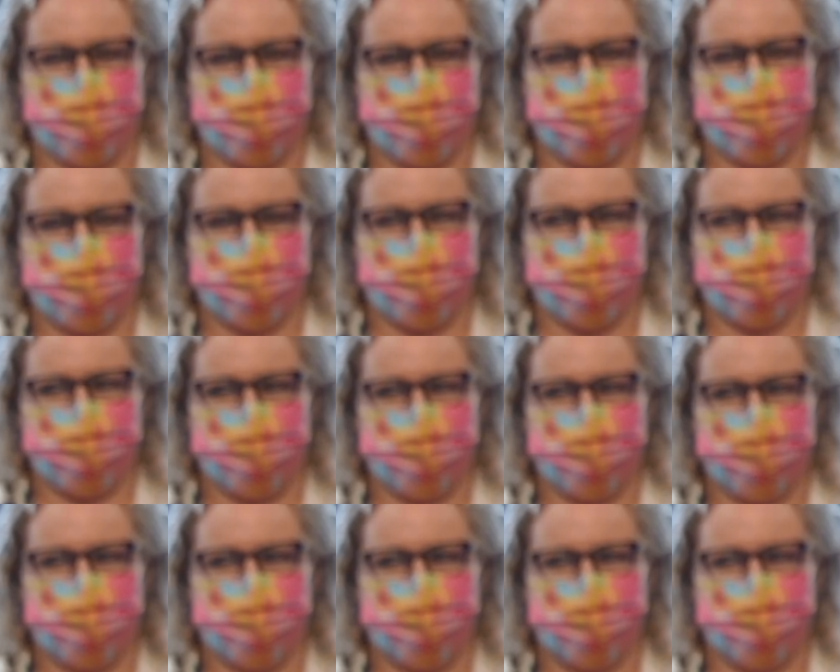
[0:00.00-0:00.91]

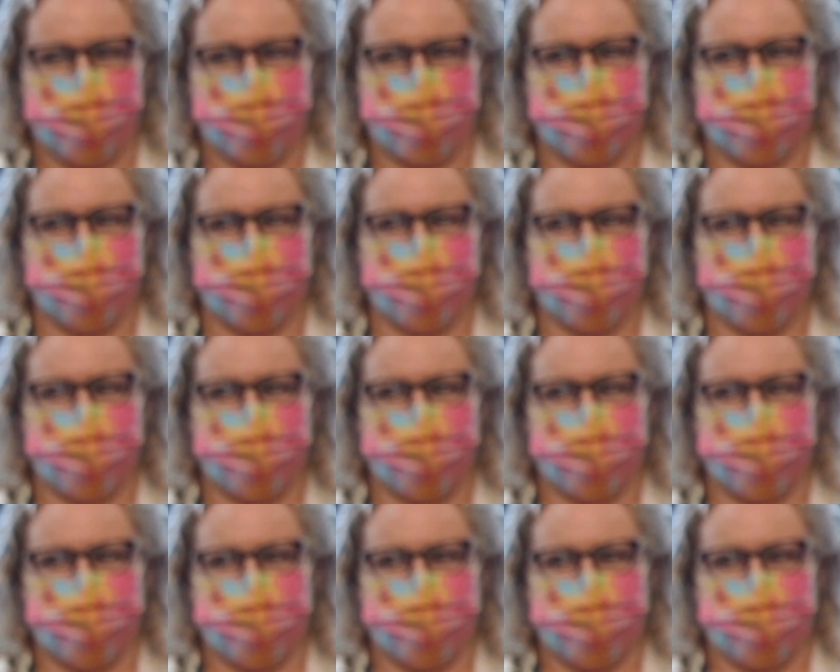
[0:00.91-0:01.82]

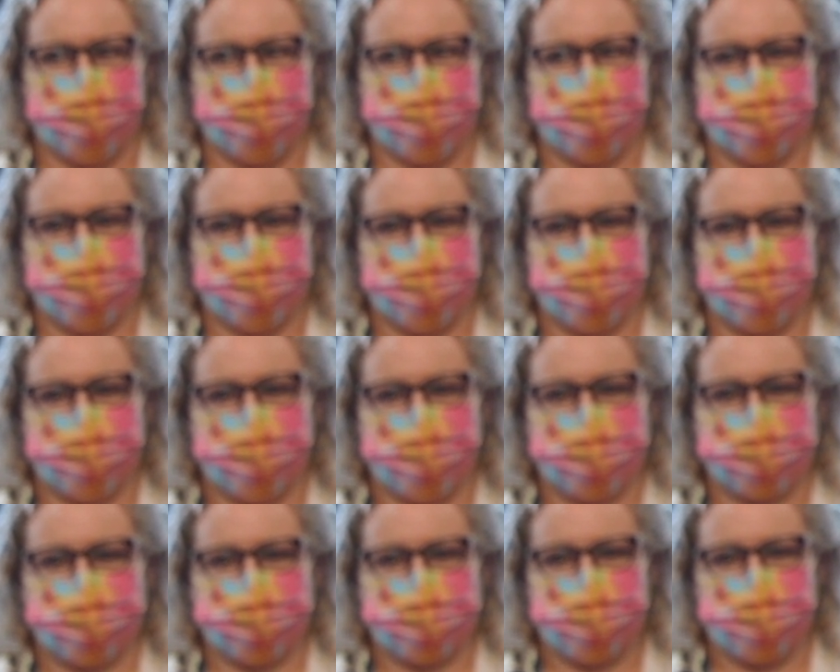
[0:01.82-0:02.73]

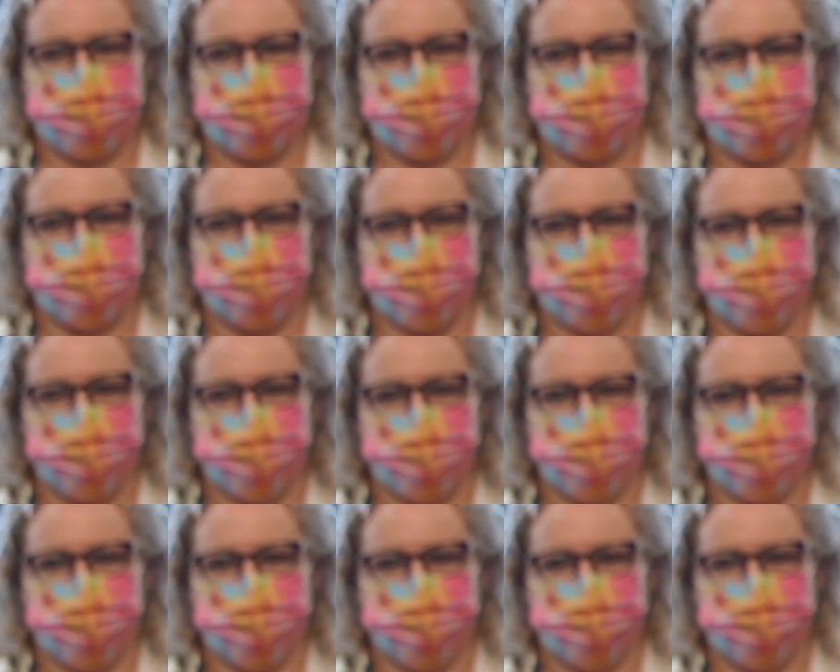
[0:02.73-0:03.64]

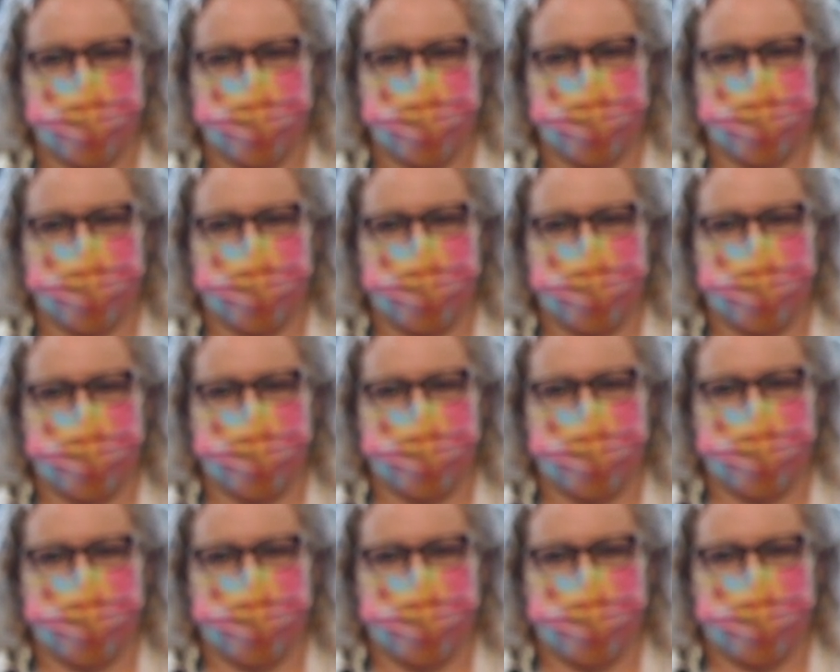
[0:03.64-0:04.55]

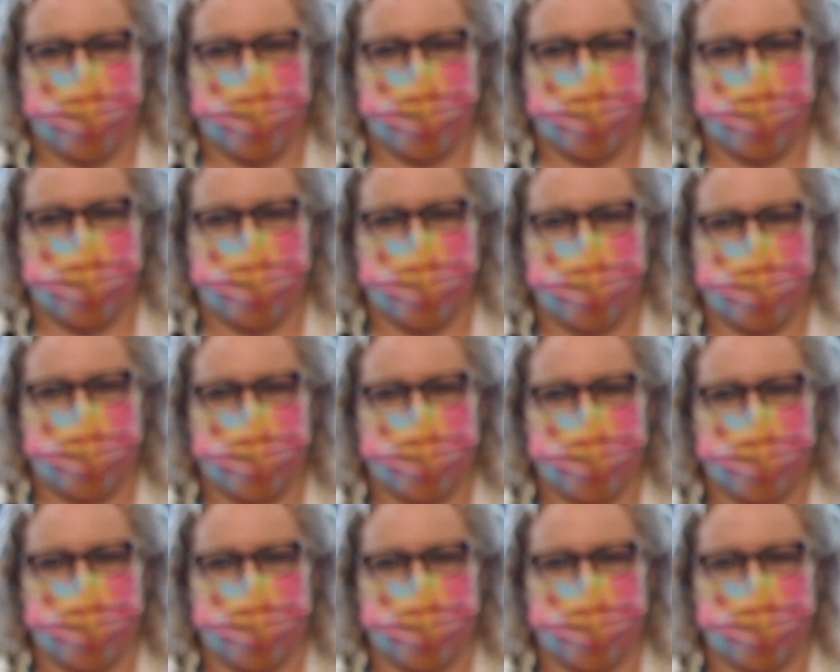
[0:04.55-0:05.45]

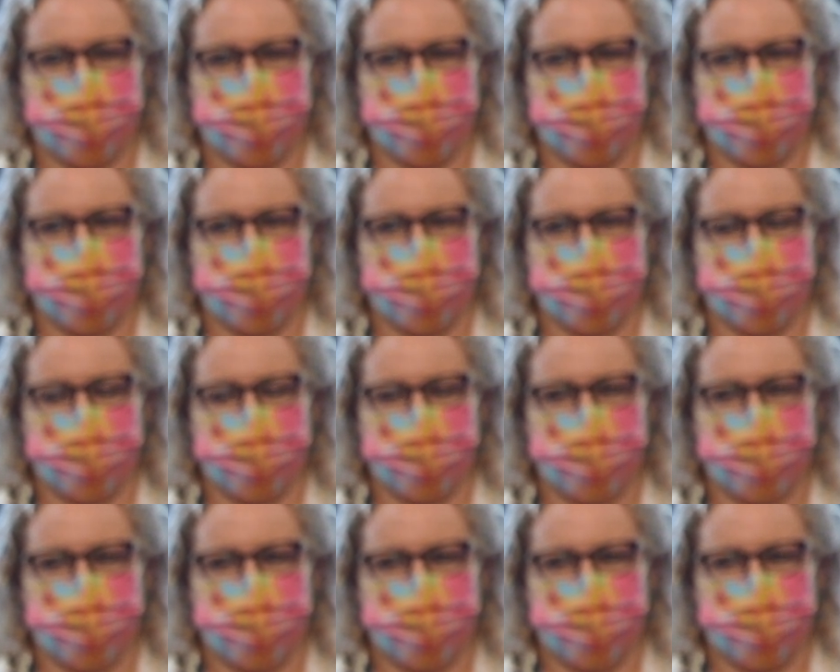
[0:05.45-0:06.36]

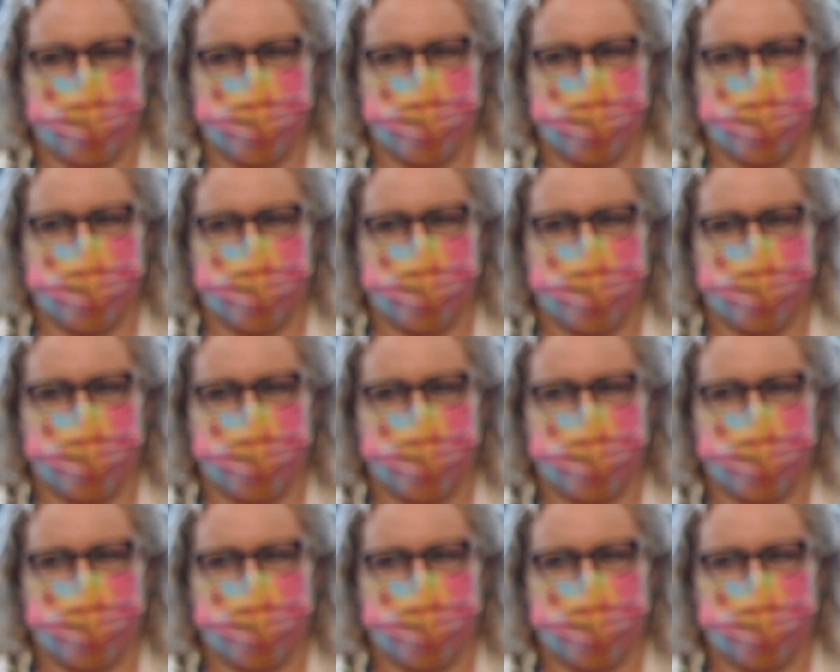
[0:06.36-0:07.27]

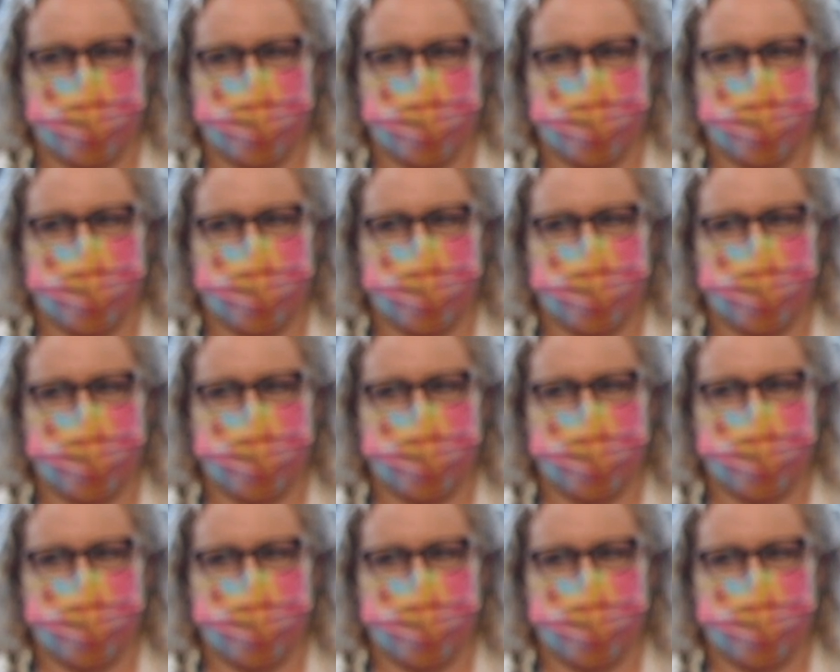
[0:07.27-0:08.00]
This person isn't speaking.